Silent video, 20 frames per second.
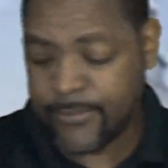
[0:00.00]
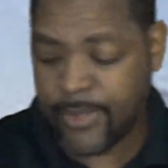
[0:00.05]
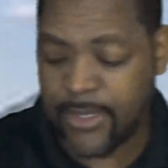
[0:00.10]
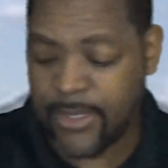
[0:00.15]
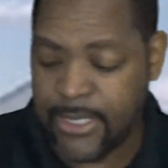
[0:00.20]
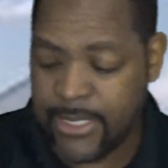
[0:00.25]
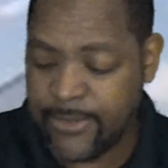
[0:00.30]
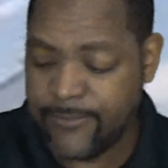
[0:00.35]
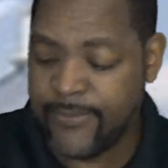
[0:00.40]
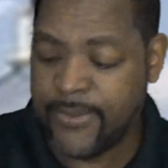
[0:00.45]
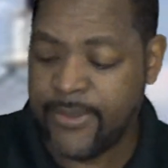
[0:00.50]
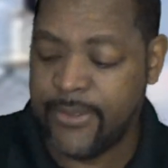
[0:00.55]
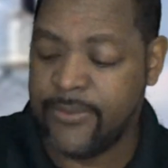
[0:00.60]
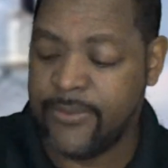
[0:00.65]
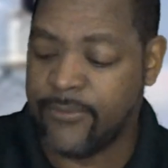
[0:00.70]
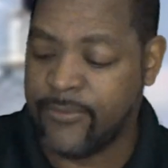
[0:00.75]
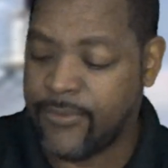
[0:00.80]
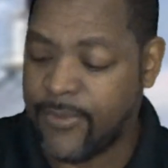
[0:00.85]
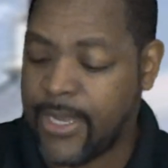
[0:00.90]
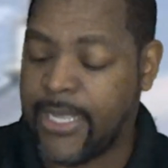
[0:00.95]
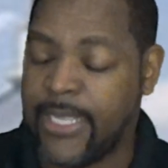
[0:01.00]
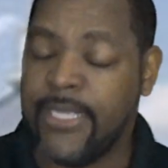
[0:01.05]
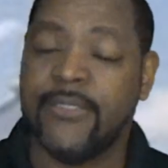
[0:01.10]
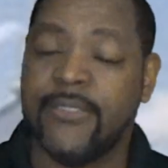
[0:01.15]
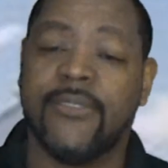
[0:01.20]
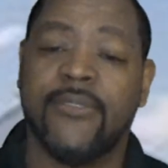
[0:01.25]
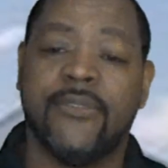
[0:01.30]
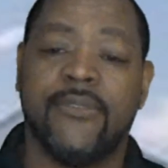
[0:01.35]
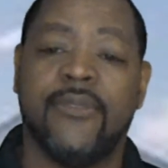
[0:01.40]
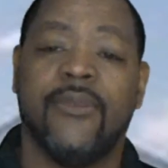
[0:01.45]
living right
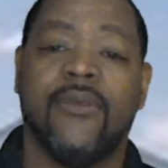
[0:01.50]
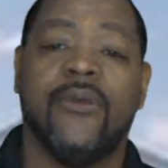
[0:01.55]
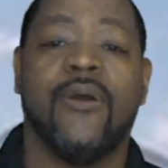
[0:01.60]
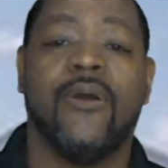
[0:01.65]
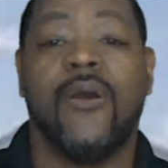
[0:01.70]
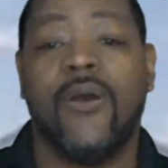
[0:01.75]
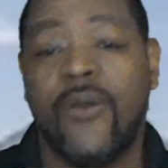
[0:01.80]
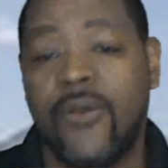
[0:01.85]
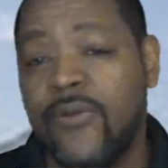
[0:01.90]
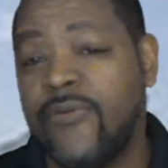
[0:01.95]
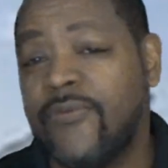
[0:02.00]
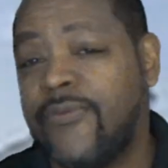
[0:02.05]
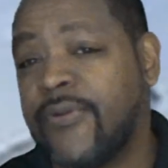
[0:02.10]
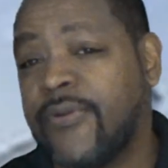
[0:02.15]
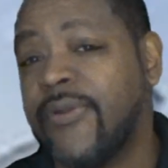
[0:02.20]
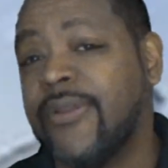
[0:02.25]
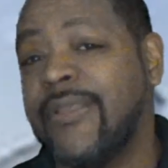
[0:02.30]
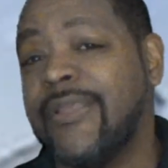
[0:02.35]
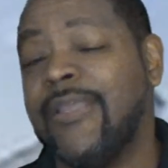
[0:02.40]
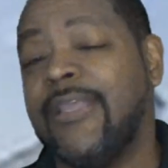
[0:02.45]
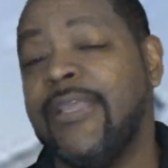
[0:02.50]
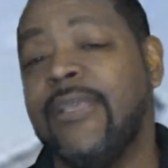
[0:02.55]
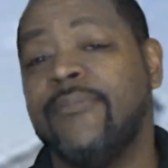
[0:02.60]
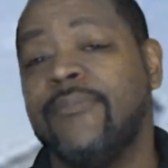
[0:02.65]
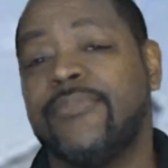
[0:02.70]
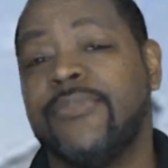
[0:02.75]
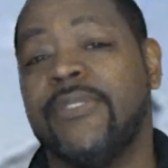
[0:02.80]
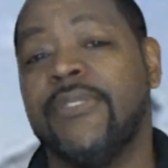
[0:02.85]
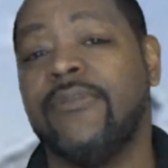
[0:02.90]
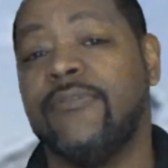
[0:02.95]
over
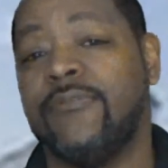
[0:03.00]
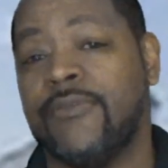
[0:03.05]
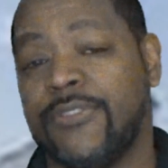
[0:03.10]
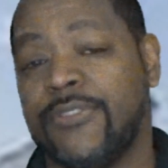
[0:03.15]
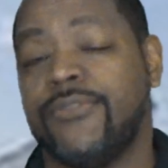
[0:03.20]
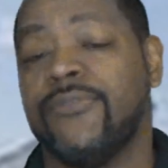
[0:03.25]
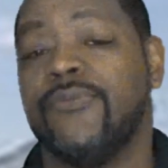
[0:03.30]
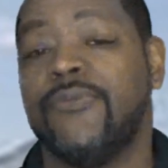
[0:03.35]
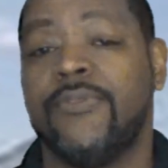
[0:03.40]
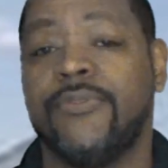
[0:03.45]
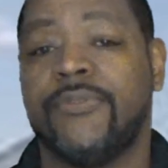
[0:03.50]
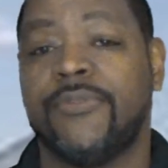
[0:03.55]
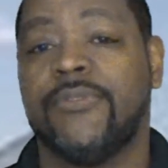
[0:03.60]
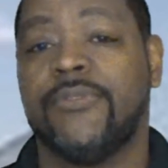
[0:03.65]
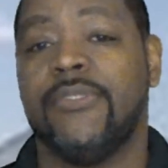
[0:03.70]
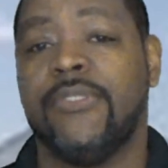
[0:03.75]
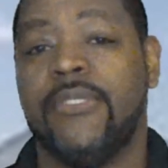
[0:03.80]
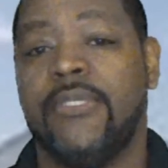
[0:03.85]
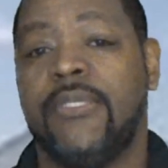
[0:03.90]
empty rituals.